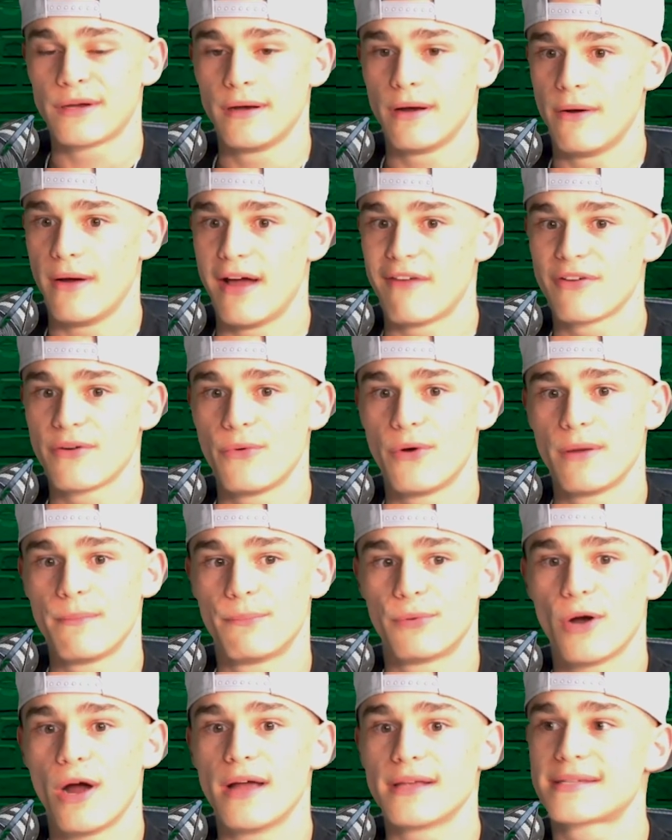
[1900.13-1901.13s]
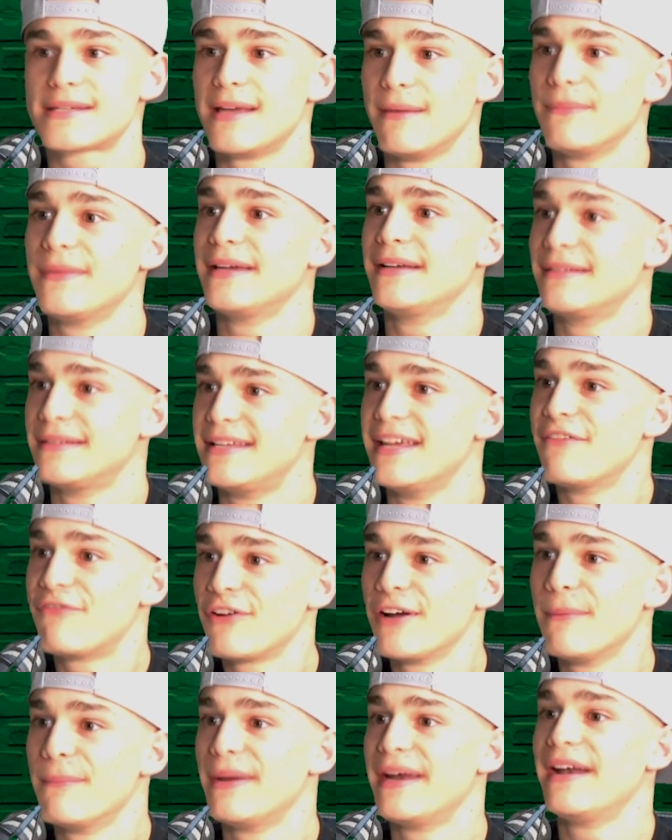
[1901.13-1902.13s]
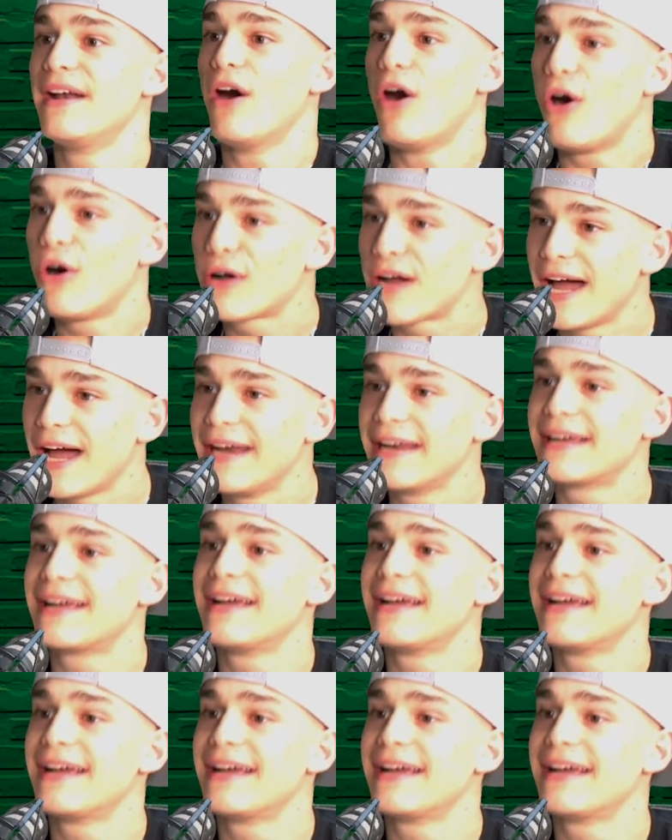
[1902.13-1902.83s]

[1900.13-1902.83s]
You know, everyone brought something different, but it all kind of